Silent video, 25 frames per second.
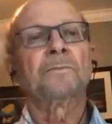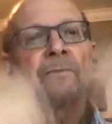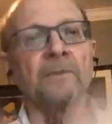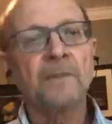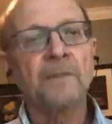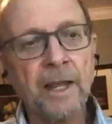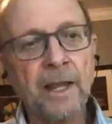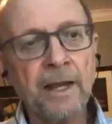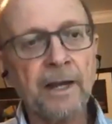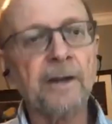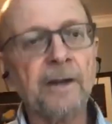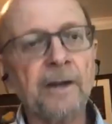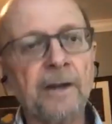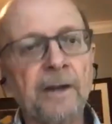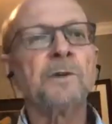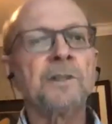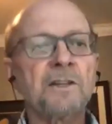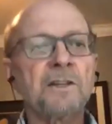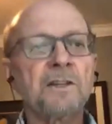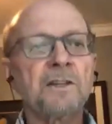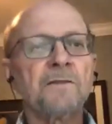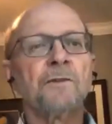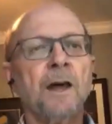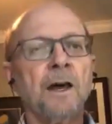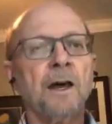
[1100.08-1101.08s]
hair
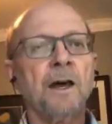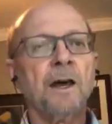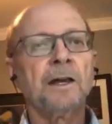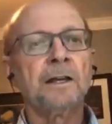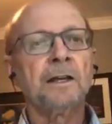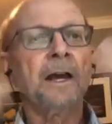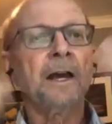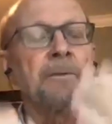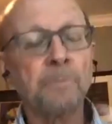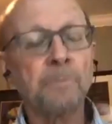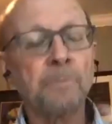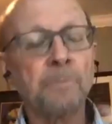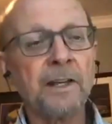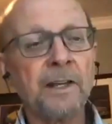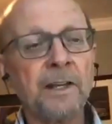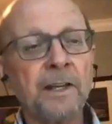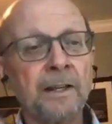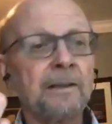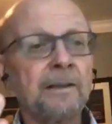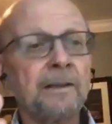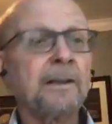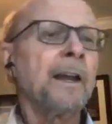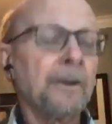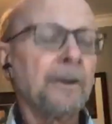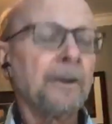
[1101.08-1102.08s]
was flying. The
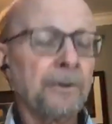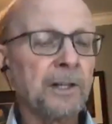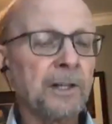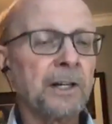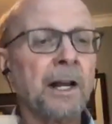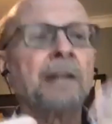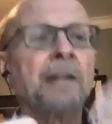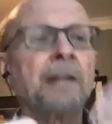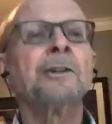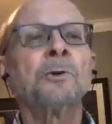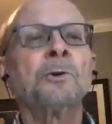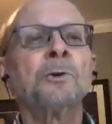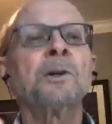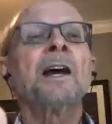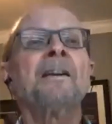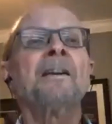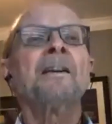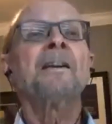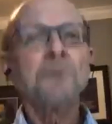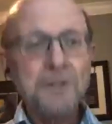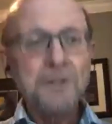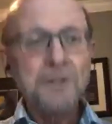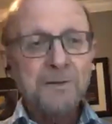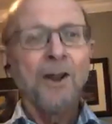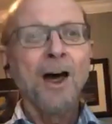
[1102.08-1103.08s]
hair that I don't have
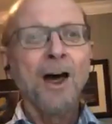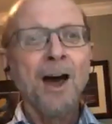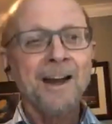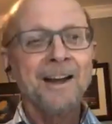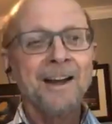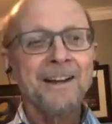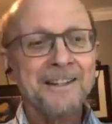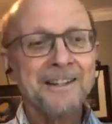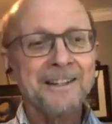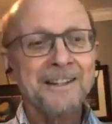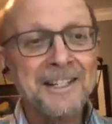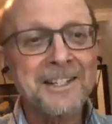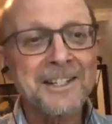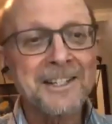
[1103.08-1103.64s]
was flying in this